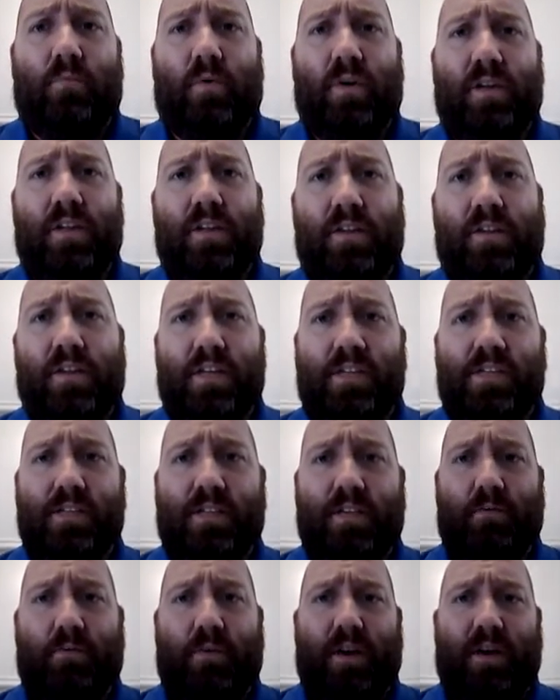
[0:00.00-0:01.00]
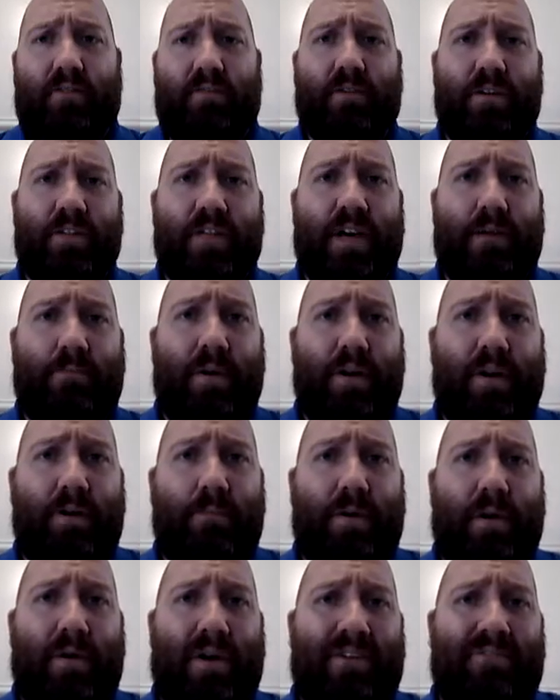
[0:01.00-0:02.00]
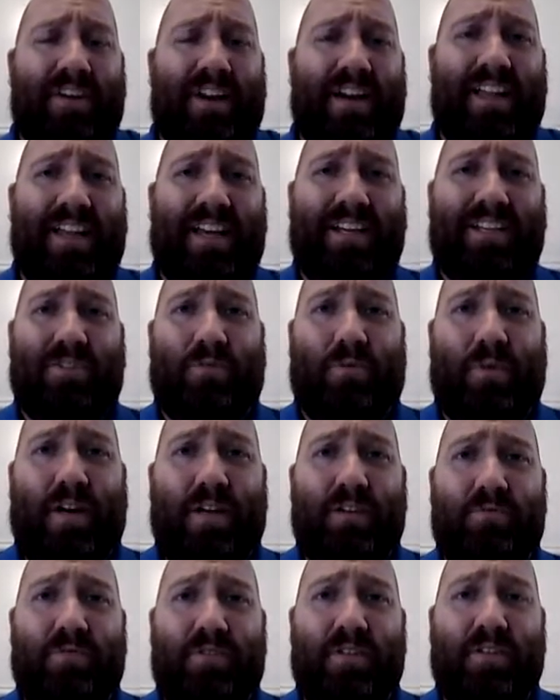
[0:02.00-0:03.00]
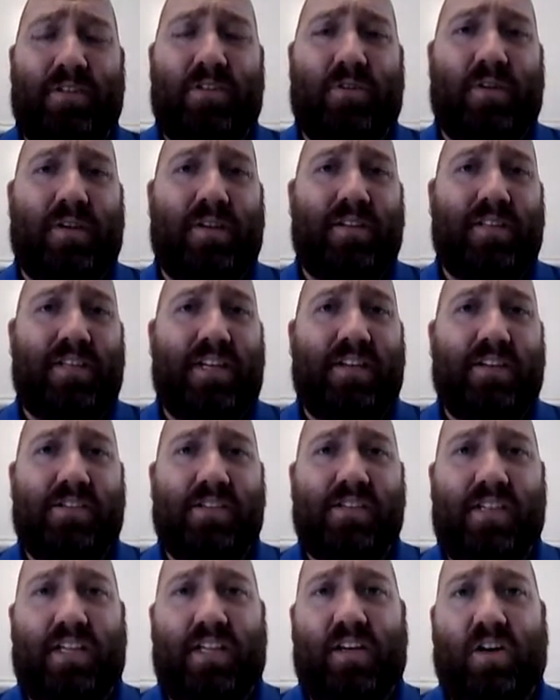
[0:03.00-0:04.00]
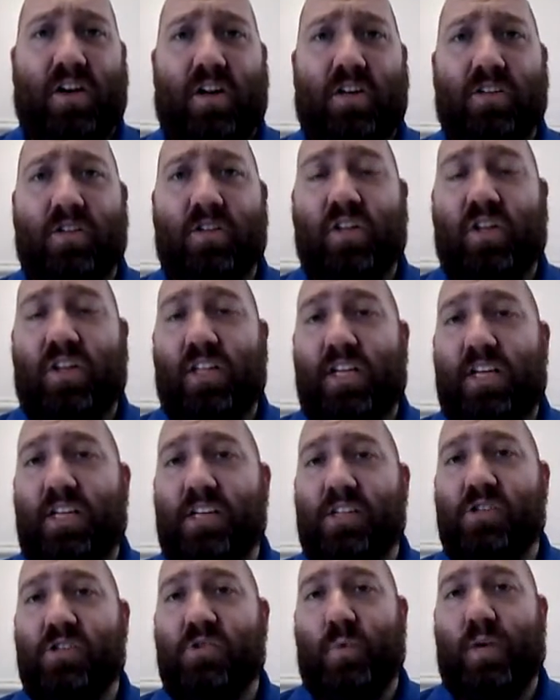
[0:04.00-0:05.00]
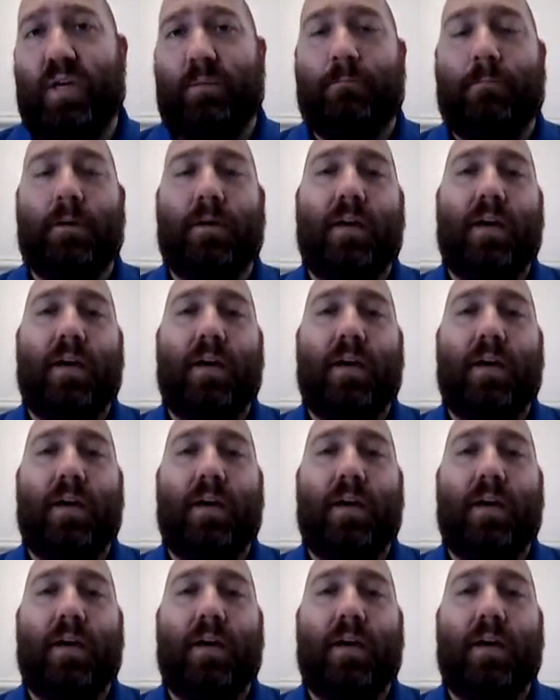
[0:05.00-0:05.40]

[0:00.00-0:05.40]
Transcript: One of the things that when I first got married, my wife and I liked to watch was a show on TLC called Clean Sweep.